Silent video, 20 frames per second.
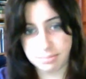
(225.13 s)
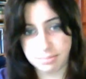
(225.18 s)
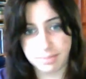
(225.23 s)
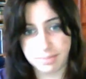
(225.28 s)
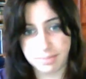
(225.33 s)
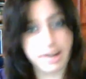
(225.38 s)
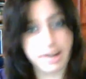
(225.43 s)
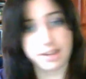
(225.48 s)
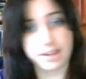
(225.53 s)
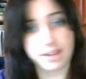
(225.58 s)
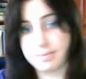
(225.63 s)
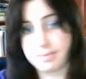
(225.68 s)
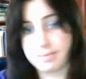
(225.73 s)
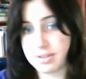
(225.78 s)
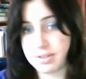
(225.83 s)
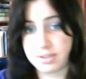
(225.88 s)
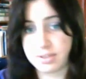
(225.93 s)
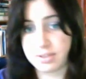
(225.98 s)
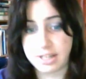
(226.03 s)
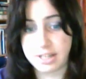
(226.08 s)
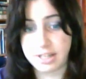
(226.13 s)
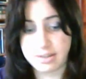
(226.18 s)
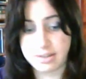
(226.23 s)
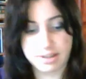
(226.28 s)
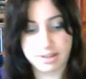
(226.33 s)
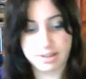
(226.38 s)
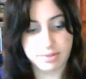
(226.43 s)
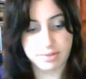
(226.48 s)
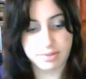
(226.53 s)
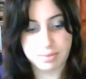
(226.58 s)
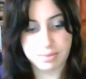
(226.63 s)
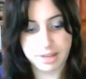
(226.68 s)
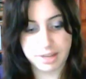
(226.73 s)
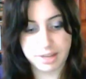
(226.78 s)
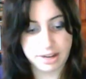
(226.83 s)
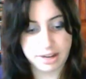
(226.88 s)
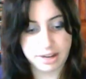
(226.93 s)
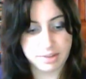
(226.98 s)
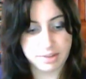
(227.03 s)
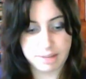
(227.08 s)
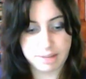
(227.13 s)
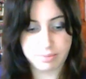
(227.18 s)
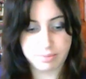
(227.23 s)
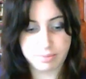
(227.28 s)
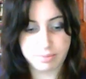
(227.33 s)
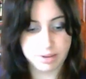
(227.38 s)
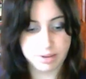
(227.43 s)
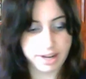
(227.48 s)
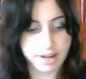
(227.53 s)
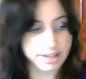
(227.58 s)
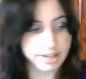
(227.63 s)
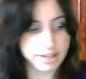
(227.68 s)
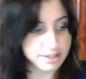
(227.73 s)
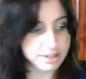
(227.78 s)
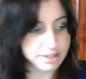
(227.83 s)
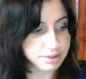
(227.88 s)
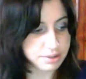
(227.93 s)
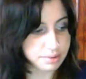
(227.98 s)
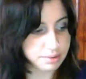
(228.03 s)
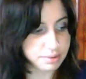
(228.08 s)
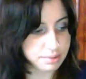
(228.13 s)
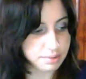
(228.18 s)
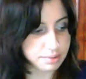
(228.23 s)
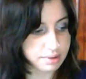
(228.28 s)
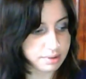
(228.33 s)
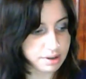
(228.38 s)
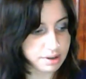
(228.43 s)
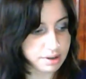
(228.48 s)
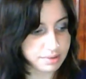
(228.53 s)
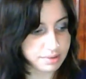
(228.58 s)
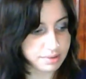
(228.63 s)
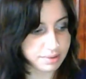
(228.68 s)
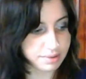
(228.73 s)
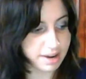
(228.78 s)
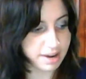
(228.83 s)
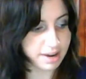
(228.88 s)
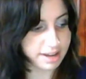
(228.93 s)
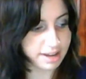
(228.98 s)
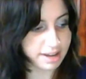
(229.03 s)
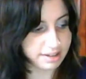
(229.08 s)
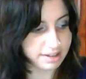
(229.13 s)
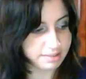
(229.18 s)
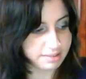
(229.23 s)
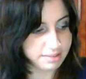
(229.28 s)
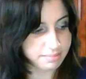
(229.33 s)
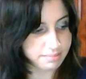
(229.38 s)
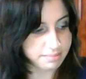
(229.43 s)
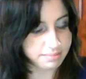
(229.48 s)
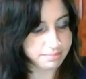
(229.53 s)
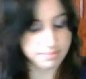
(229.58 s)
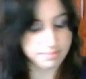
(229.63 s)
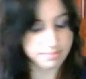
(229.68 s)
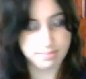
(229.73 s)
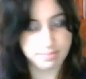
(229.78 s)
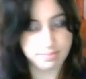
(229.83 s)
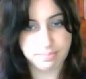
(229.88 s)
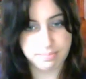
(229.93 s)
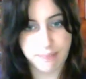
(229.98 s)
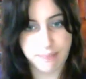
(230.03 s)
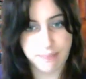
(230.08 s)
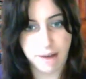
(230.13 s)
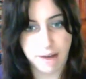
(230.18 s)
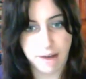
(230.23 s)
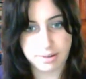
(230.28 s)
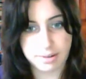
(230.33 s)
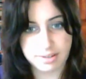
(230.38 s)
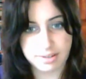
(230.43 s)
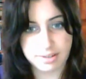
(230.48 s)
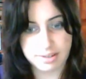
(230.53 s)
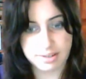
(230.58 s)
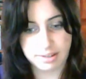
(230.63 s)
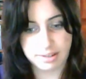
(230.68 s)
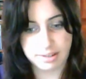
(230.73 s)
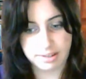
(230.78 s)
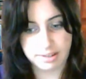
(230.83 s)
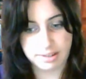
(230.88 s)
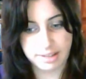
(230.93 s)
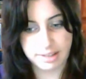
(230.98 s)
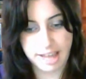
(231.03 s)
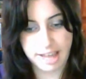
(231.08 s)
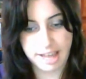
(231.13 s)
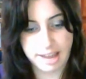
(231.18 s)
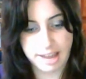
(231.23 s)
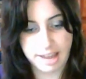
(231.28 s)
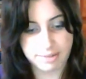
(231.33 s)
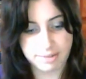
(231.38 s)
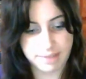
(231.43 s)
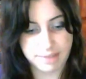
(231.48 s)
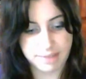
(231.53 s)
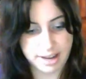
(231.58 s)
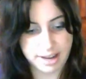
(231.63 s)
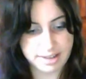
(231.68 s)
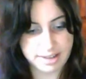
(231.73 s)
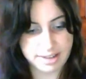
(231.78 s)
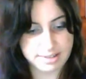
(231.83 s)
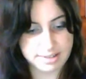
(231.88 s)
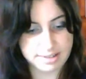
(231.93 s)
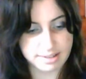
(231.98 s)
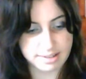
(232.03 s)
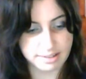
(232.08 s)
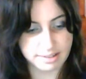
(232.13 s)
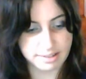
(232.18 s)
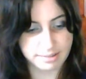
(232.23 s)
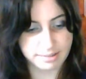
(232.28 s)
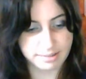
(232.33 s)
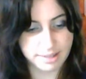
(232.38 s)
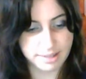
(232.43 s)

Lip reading: yeah, the story goes on from there, them trying to override powers and gang fights and